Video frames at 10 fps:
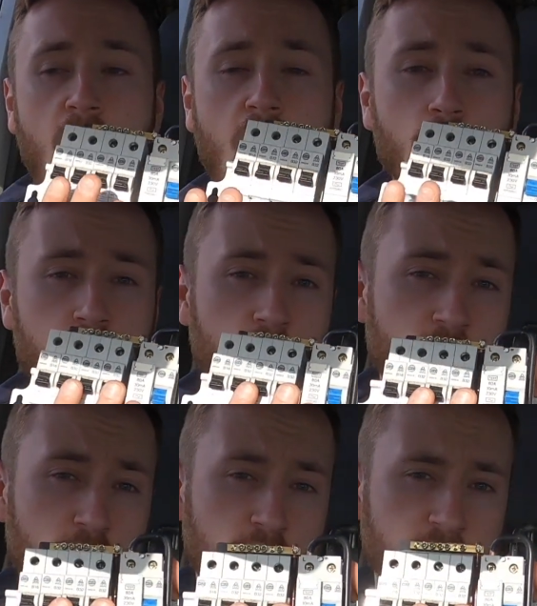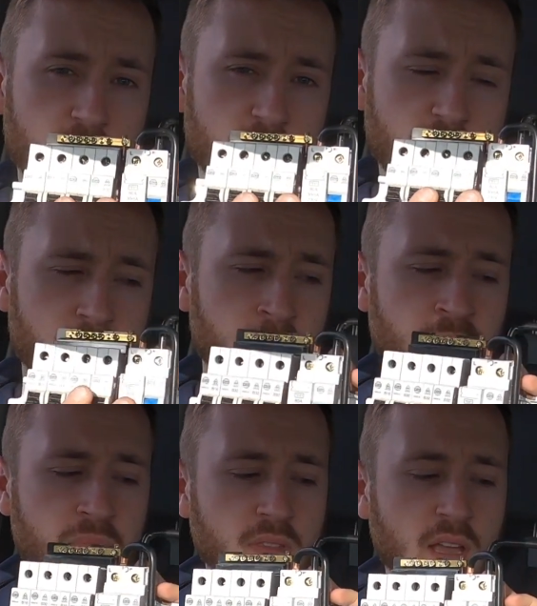outside sockets,
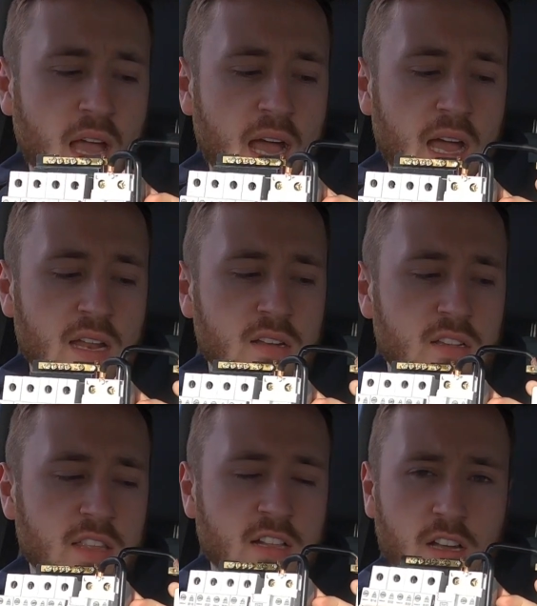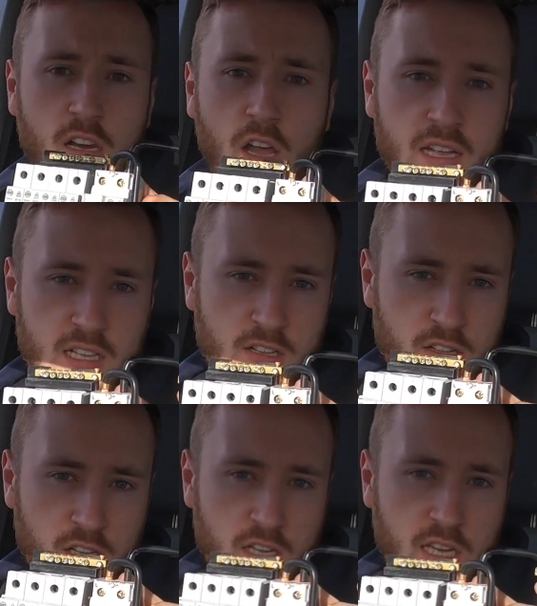and things like lighting
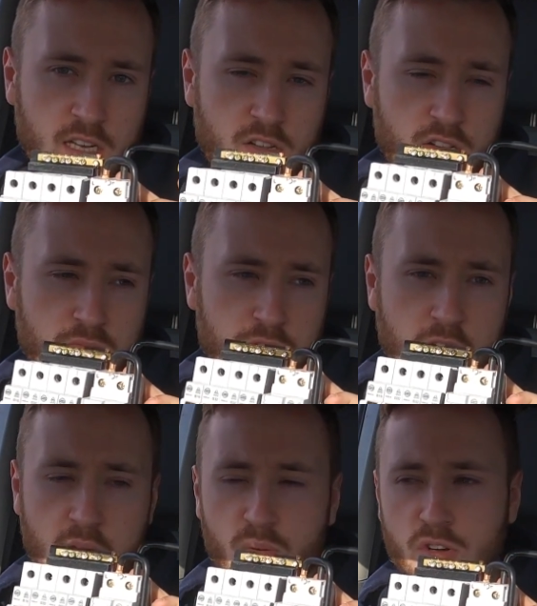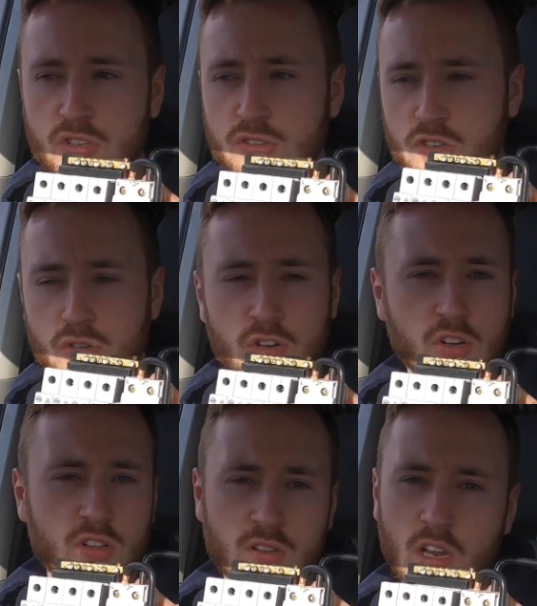circuits, showers,
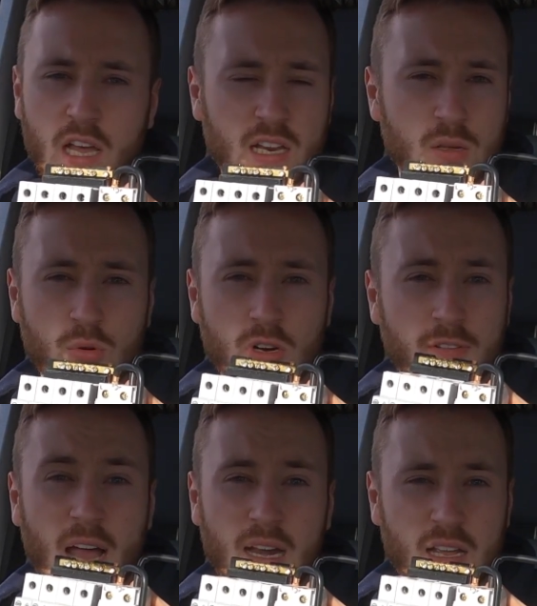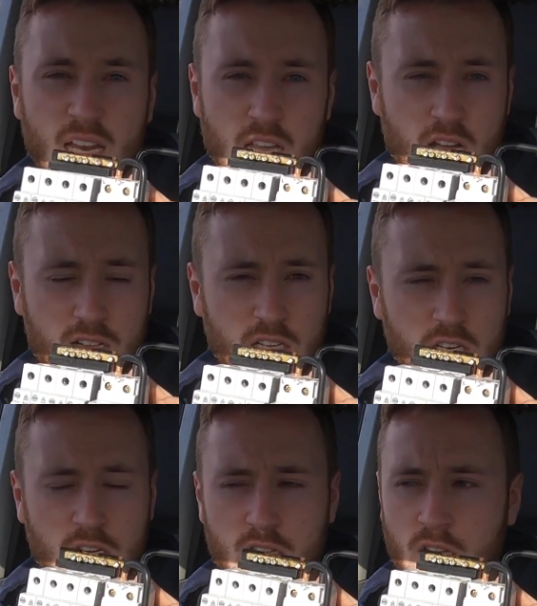cookers likely wouldn't have had any
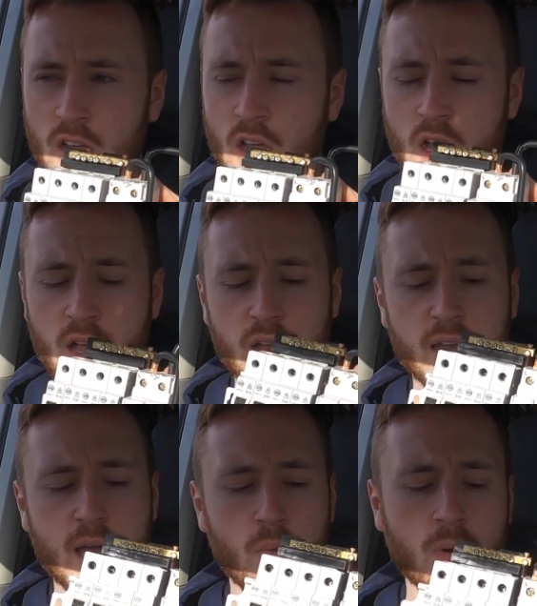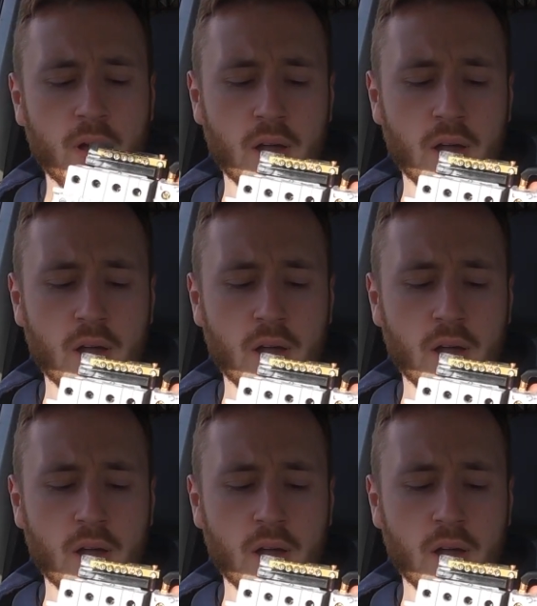RCDs. Now